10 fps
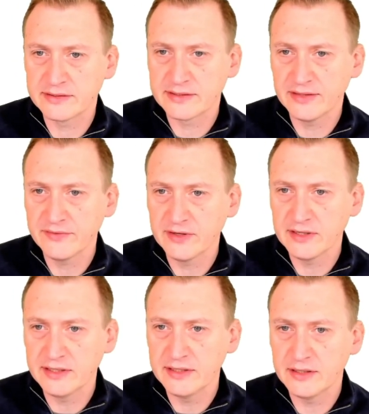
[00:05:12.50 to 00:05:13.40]

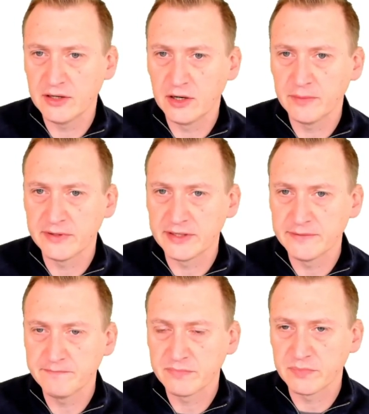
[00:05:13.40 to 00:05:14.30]
definitely up
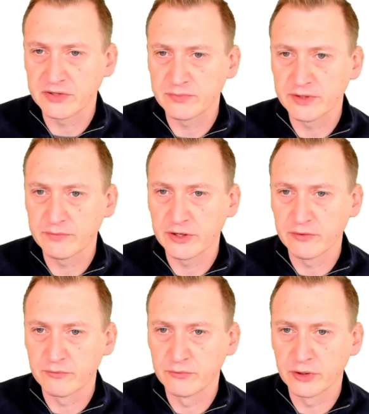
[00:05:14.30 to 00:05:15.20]
here, because we're
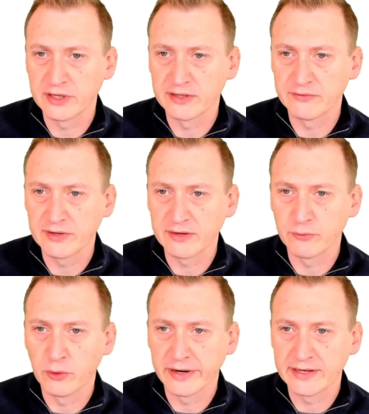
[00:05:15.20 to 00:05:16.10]
not looking for like
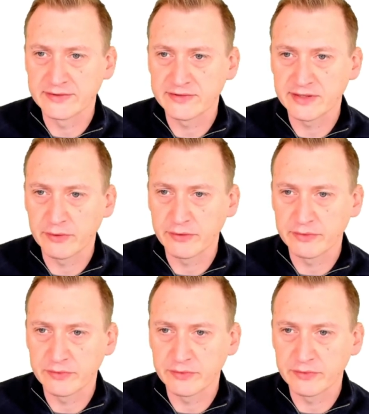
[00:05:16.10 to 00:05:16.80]
wrong answers here, right?